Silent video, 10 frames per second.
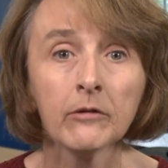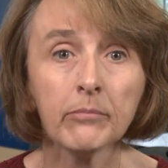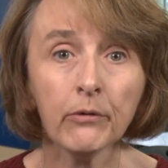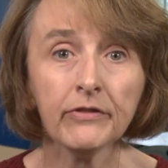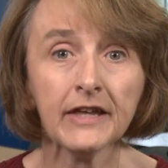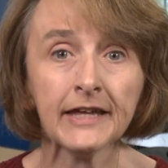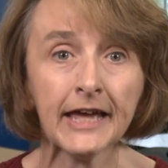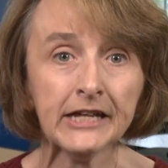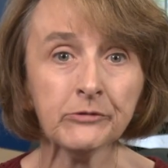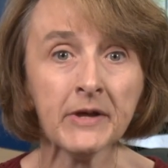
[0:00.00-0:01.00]
Both the
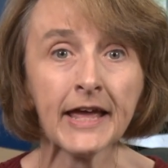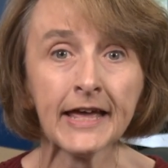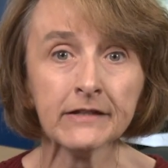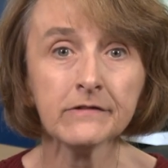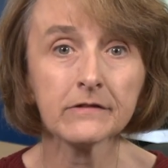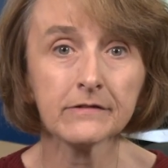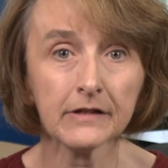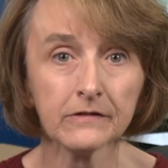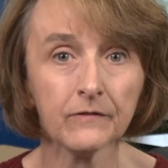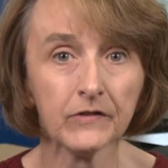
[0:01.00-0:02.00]
engagement and
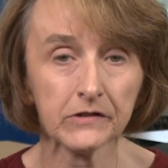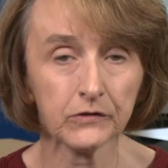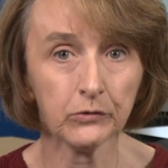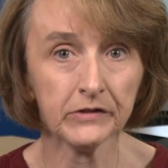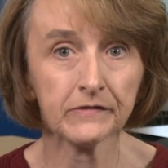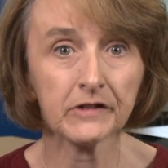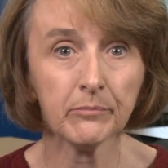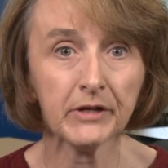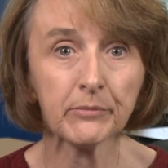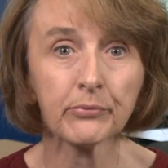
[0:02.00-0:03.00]
success of these students can
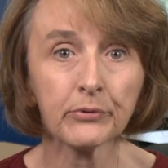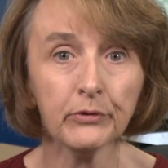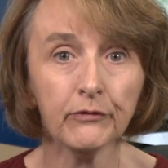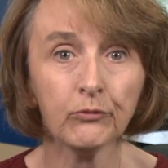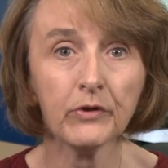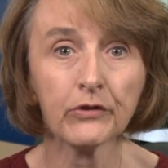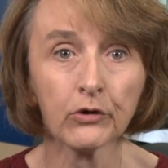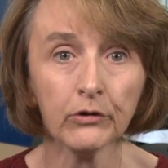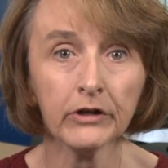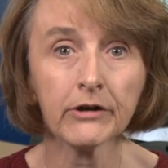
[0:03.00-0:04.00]
be improved with
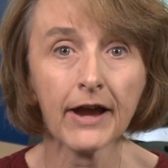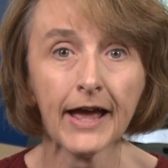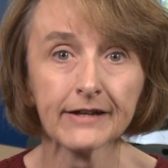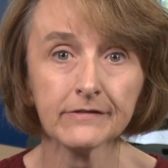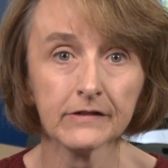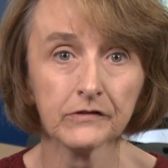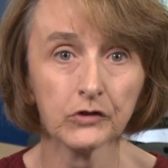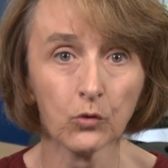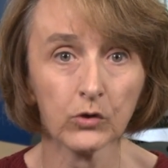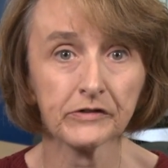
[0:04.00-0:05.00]
earlier access to
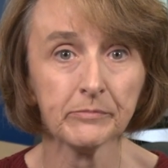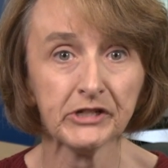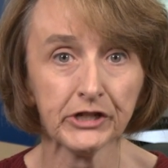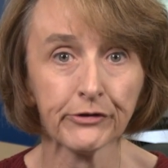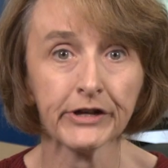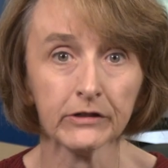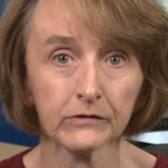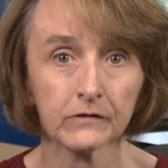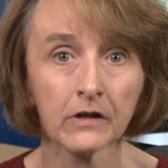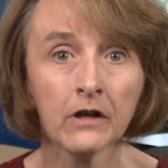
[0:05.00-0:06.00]
course
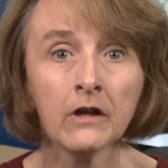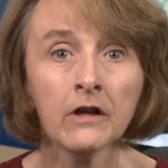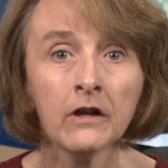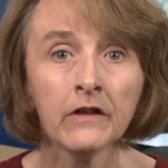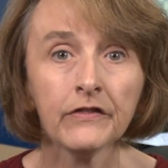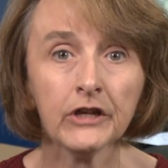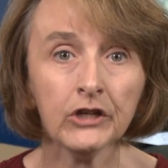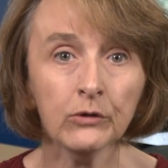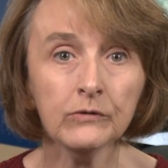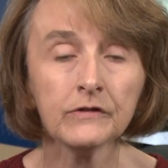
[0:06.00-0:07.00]
materials. The
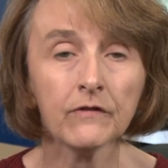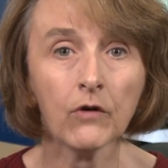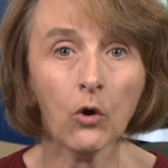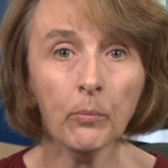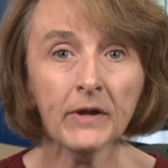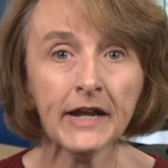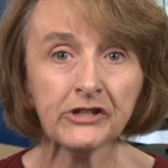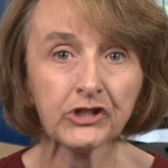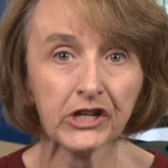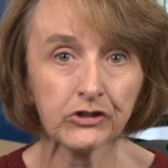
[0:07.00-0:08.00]
use of open
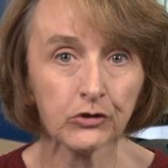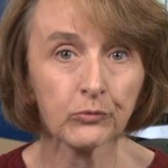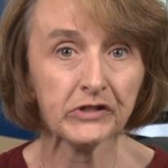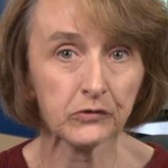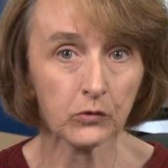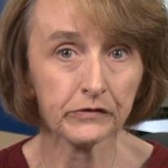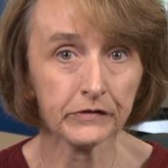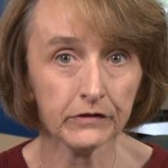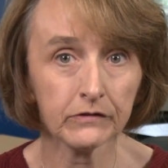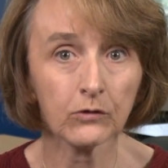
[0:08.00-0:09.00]
educational
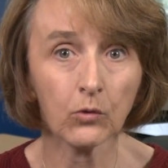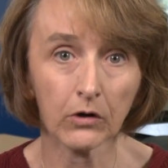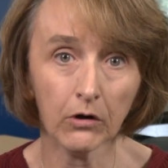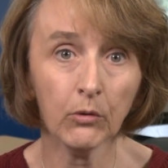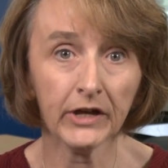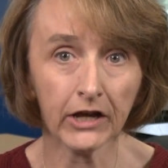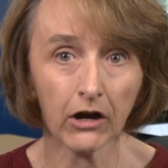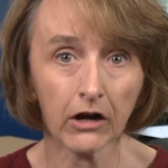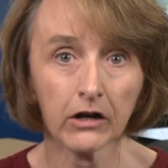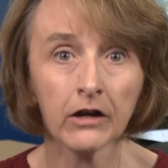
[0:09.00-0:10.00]
resources, or
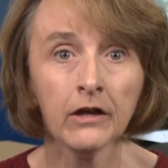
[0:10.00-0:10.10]
OER,